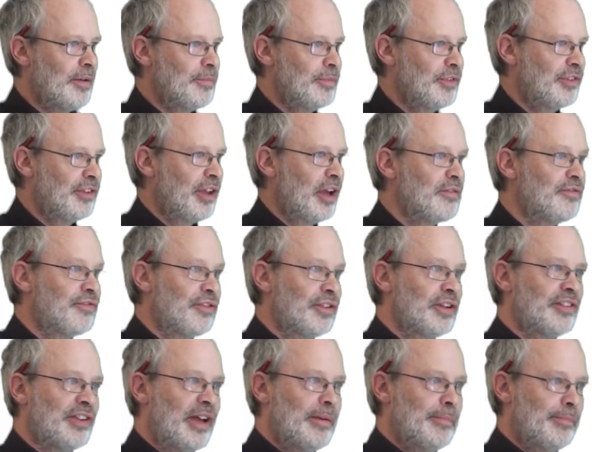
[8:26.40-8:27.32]
So, for
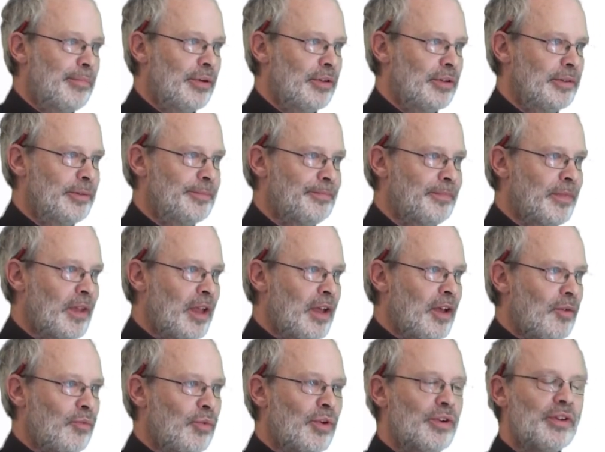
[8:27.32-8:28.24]
example,
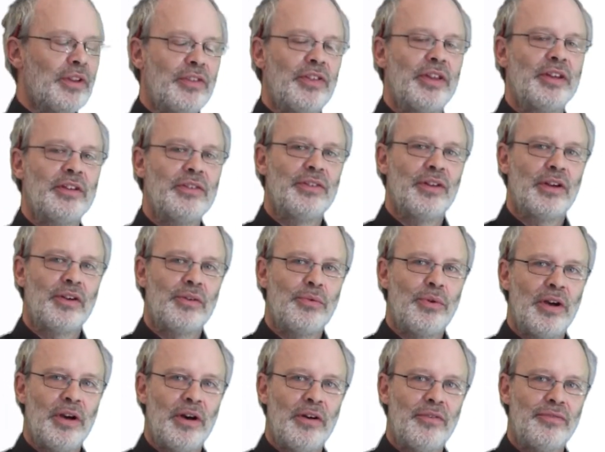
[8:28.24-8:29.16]
one of the things that
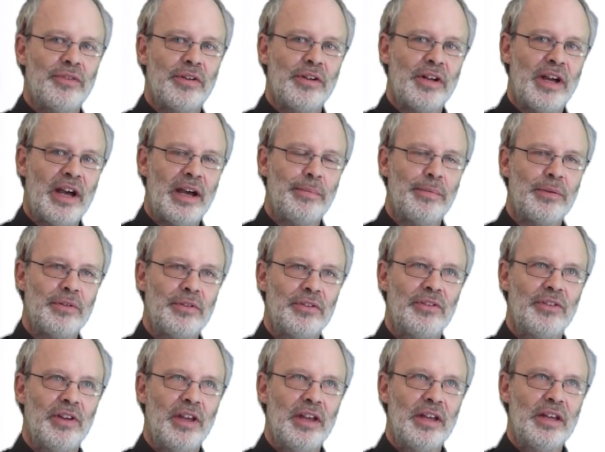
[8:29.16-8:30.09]
quite often
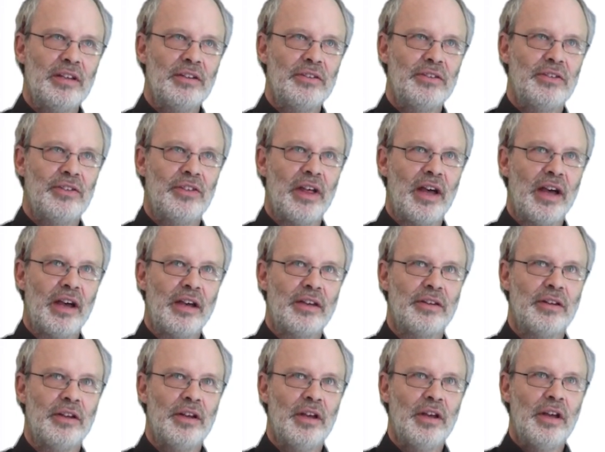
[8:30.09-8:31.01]
happens is that
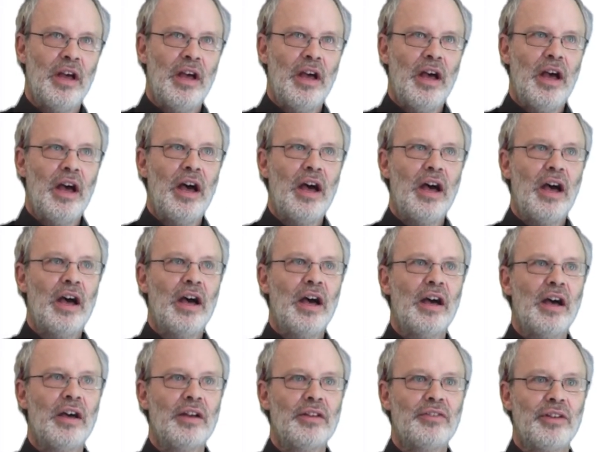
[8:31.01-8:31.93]

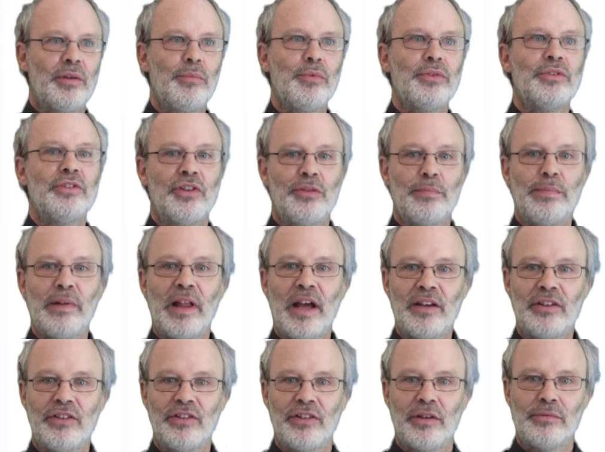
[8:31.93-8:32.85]
someone
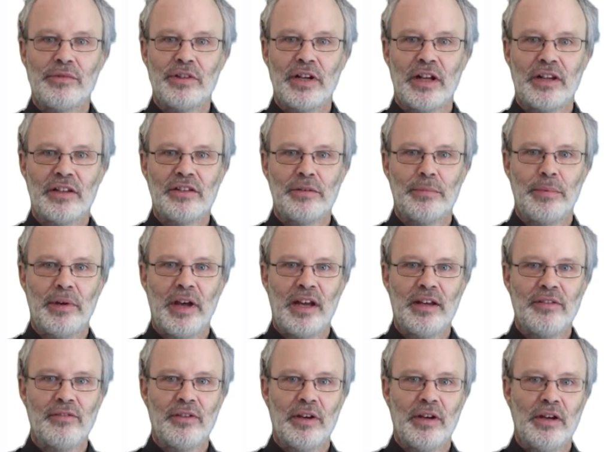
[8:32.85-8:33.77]
displays some challenging
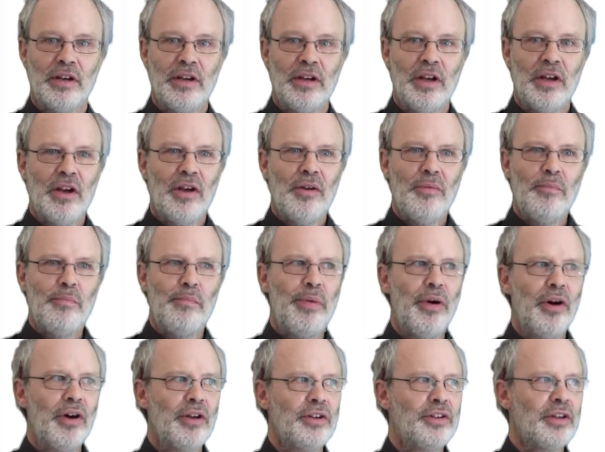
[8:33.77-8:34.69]
behaviour,
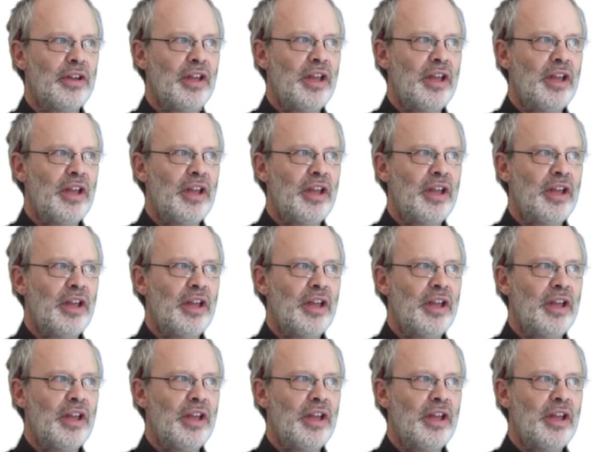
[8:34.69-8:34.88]
but